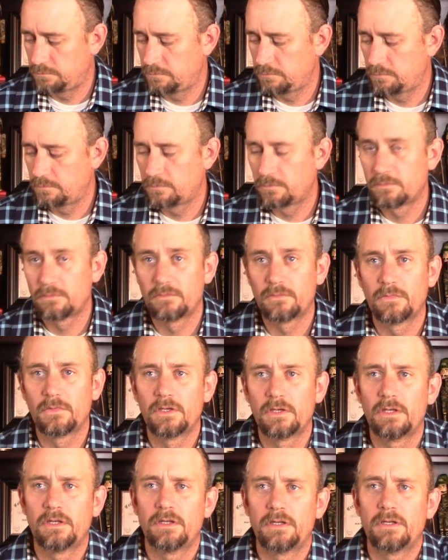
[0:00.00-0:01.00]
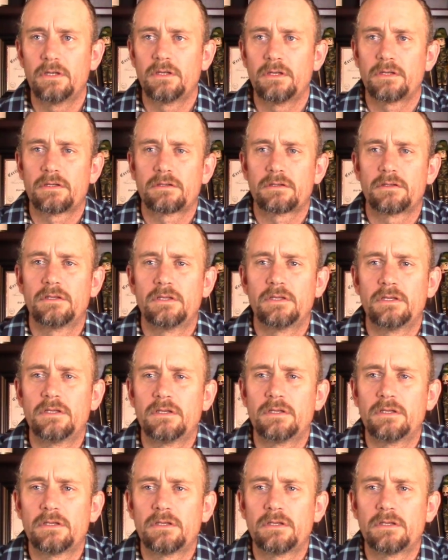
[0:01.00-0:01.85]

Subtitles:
[no speech]